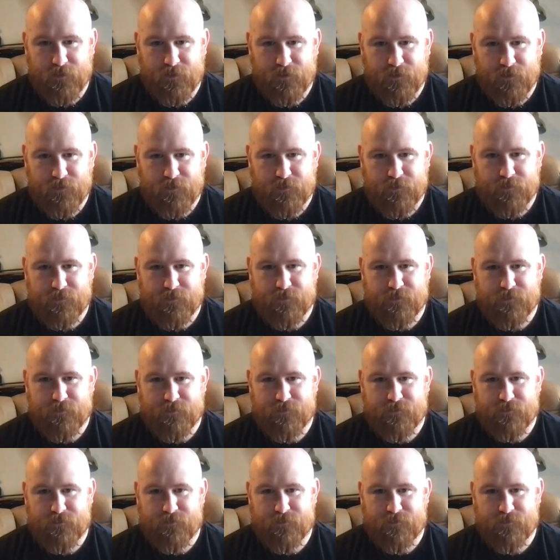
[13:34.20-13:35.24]

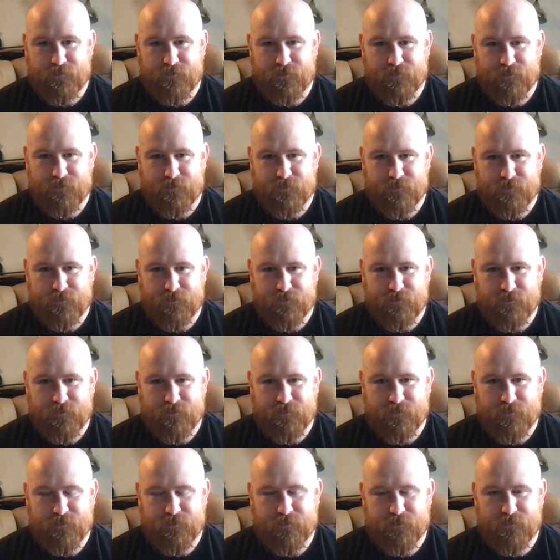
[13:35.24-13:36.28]

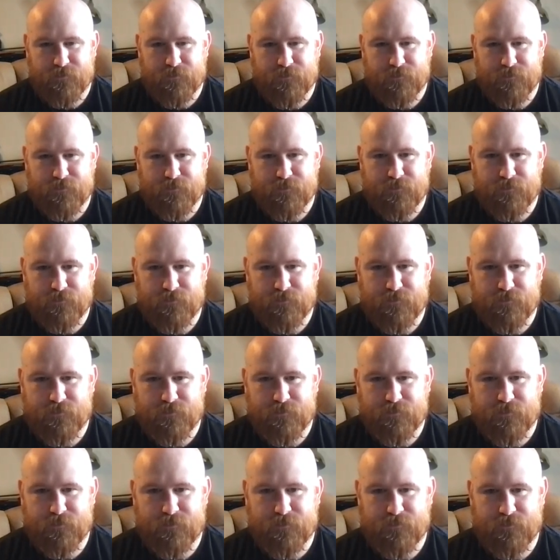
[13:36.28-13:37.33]

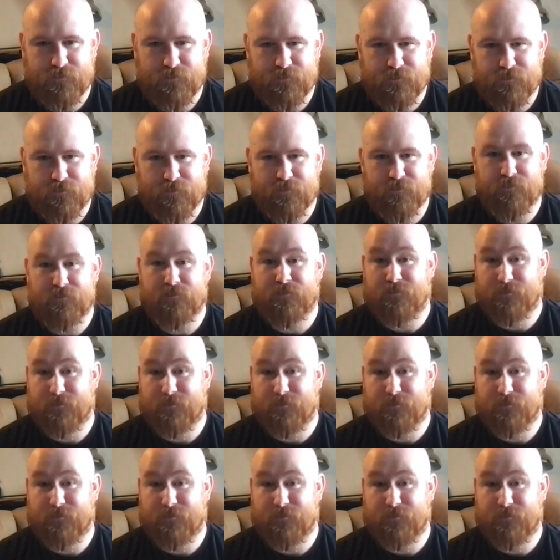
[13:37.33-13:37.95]
(not speaking)